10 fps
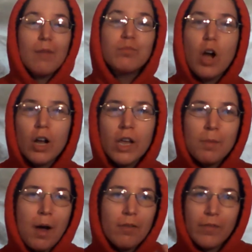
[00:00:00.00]
I'm talking
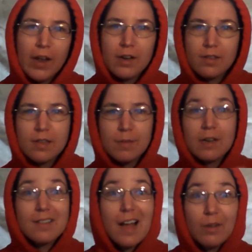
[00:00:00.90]
about fantasy
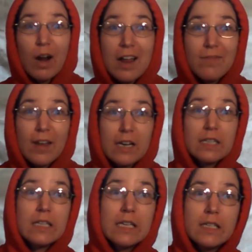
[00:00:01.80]
because I write
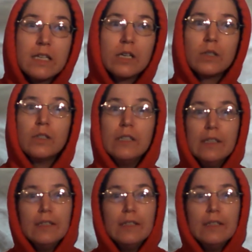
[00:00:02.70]
fantasy, so